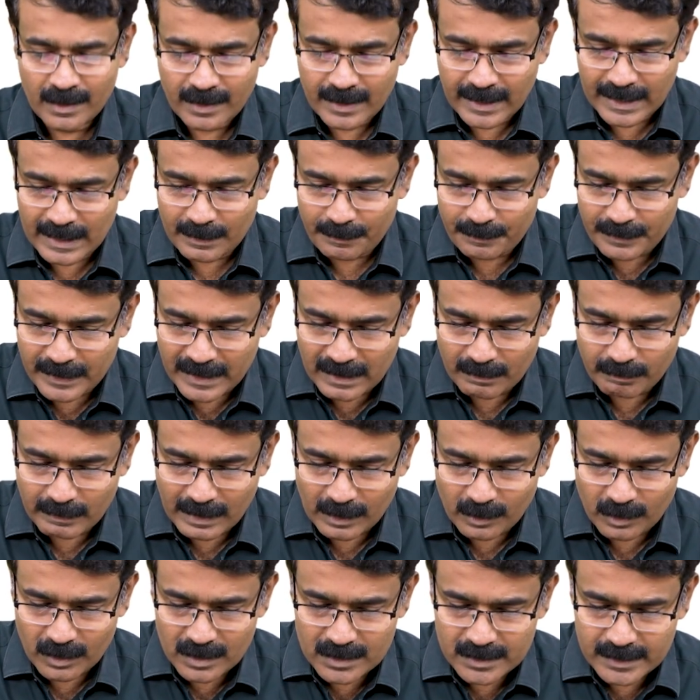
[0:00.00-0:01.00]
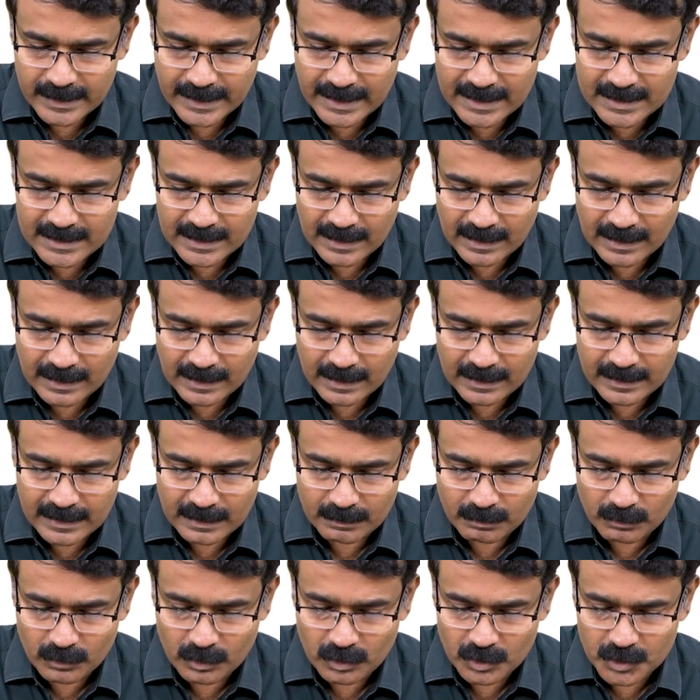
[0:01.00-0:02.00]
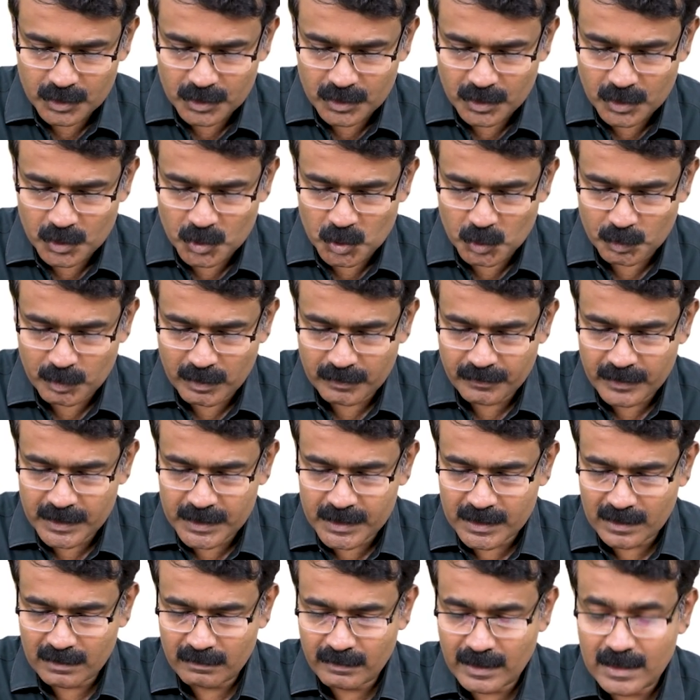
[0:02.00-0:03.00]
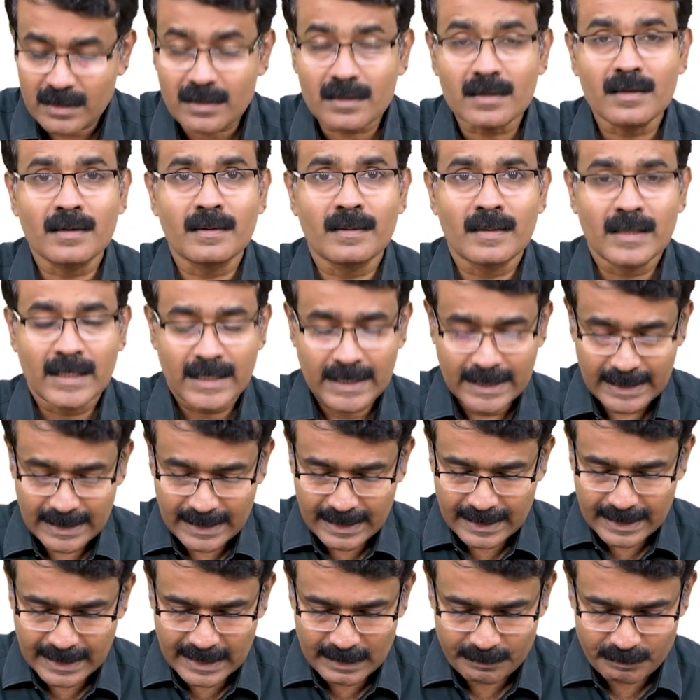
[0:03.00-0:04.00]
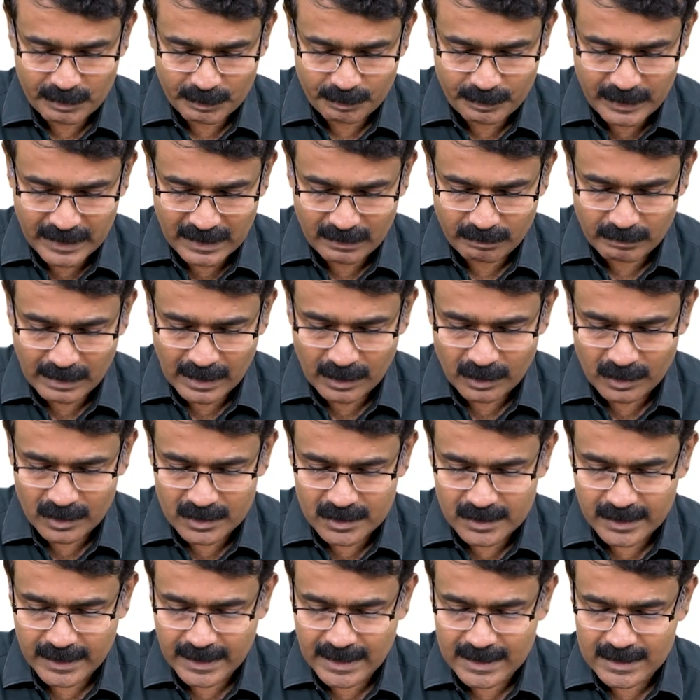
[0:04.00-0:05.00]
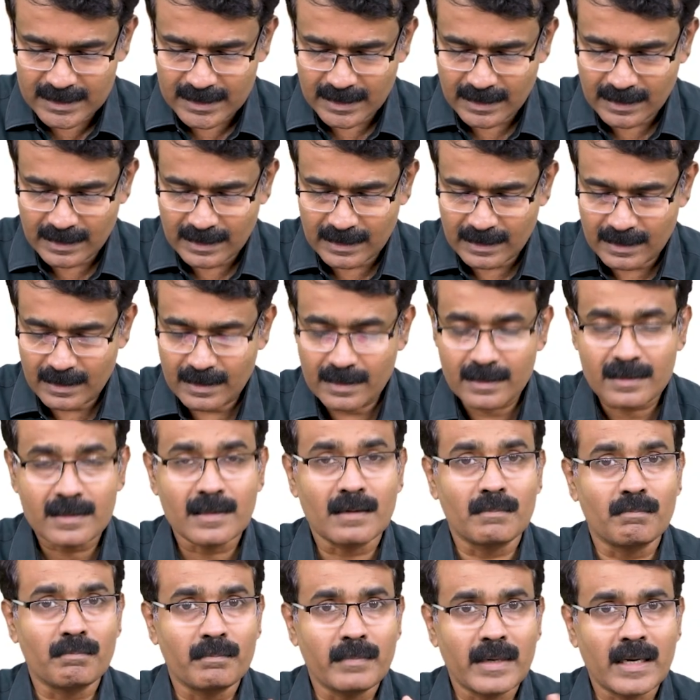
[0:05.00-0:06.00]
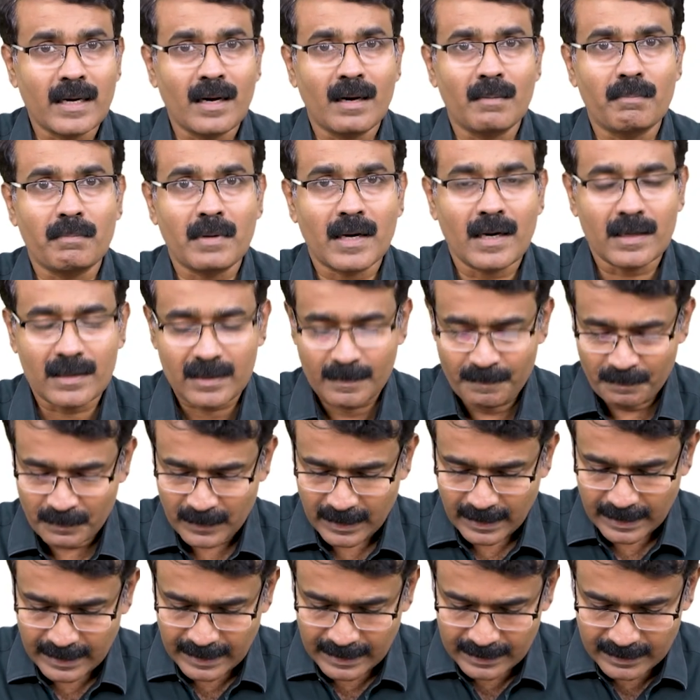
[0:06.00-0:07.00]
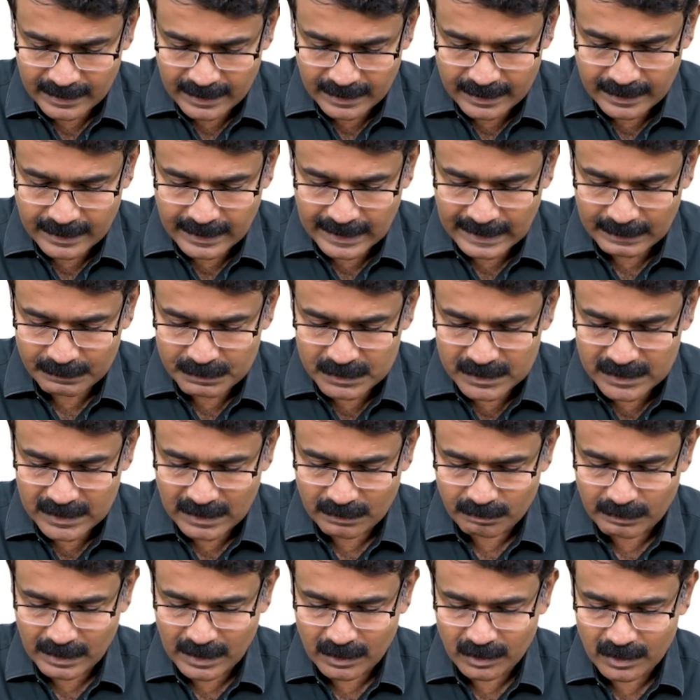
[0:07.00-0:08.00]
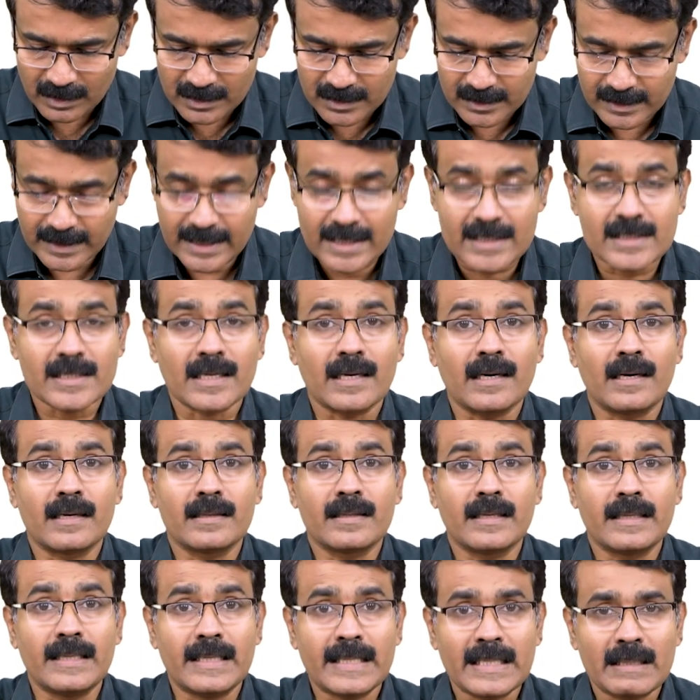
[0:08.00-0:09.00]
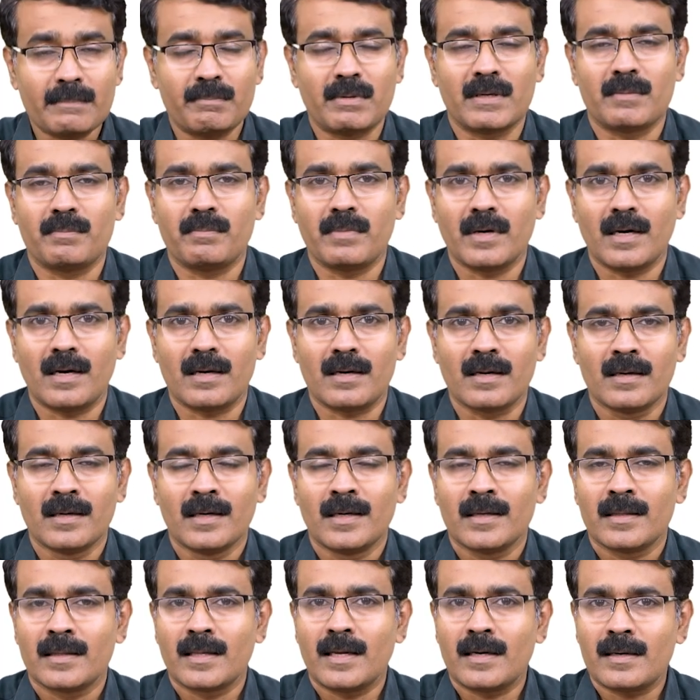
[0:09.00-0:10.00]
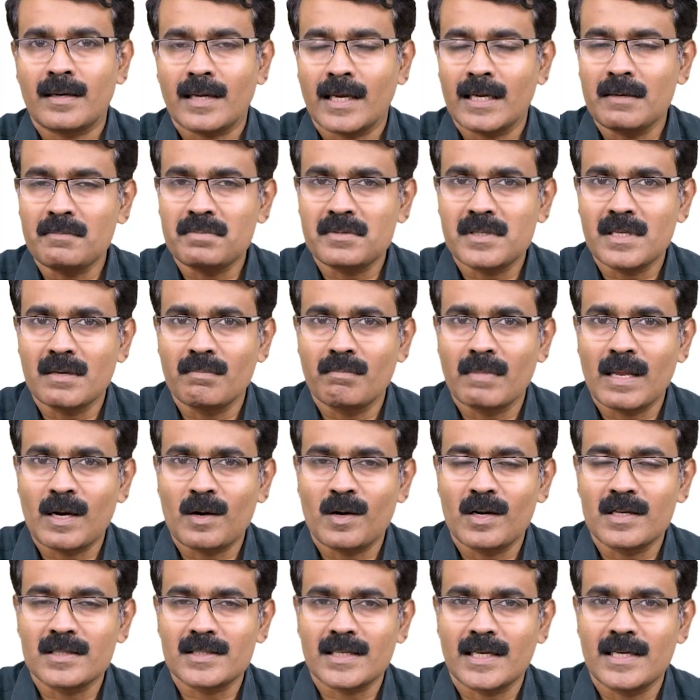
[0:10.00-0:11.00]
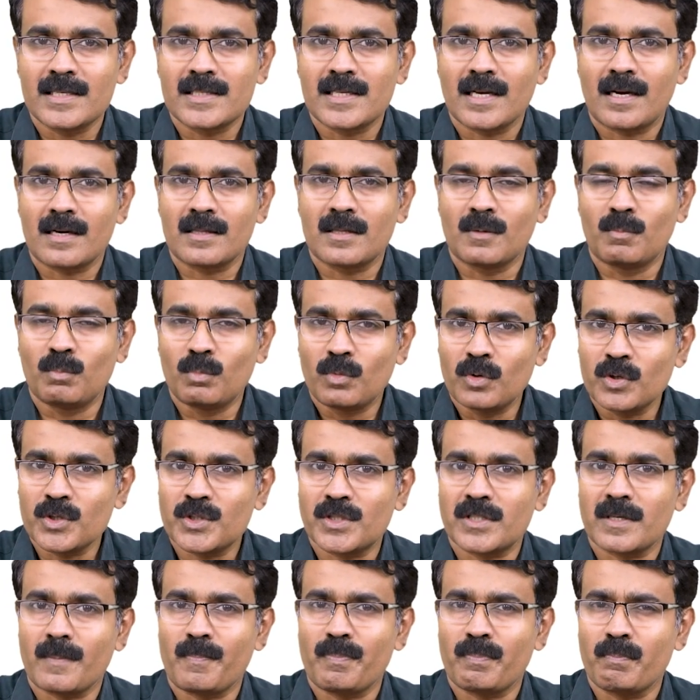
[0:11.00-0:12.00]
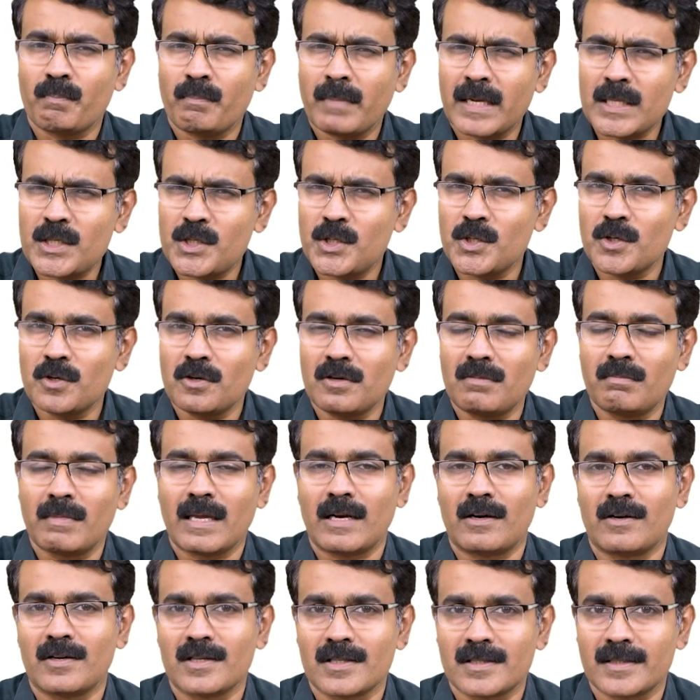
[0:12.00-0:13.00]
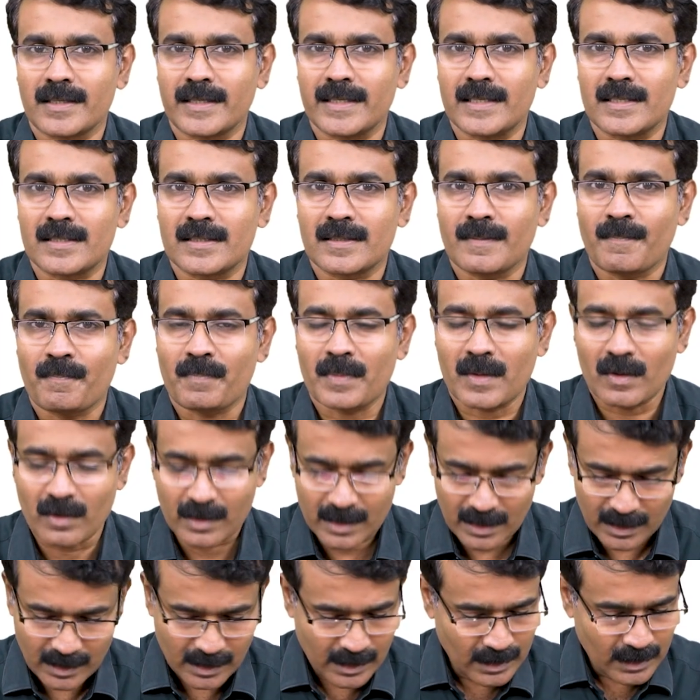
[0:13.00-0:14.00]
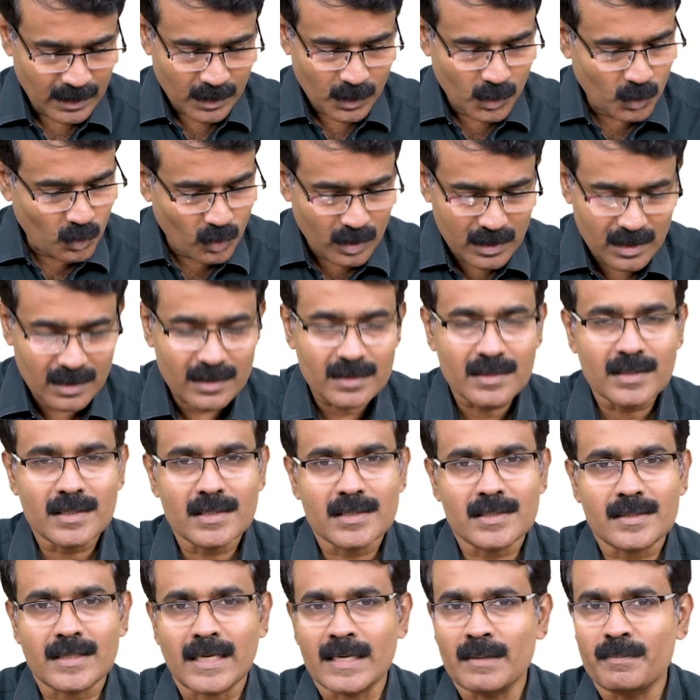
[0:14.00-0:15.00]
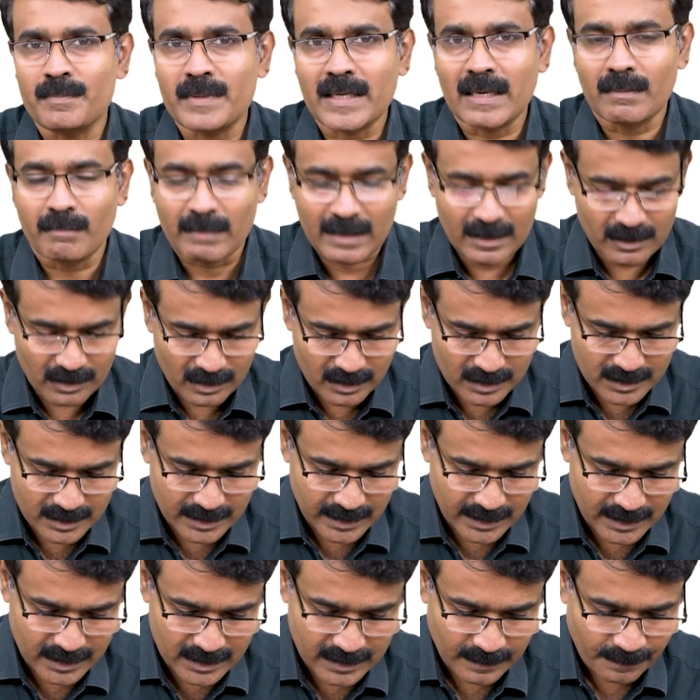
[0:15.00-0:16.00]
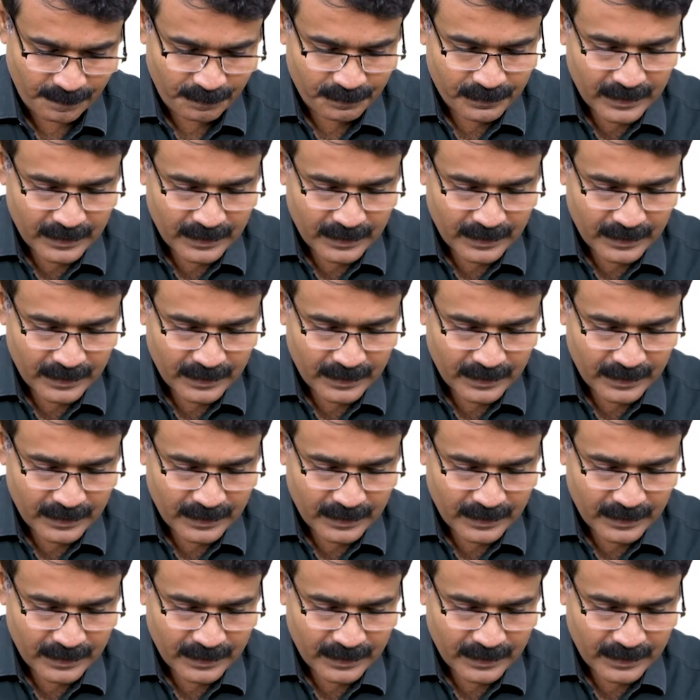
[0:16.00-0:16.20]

Type A melanocytes are the most superficial one Type B melanocytes are the middle part and the type C melanocytes are the deeper part. The type C melanocytes are the most mature melanocytes. Okay. Now, what are these type A melanocytes?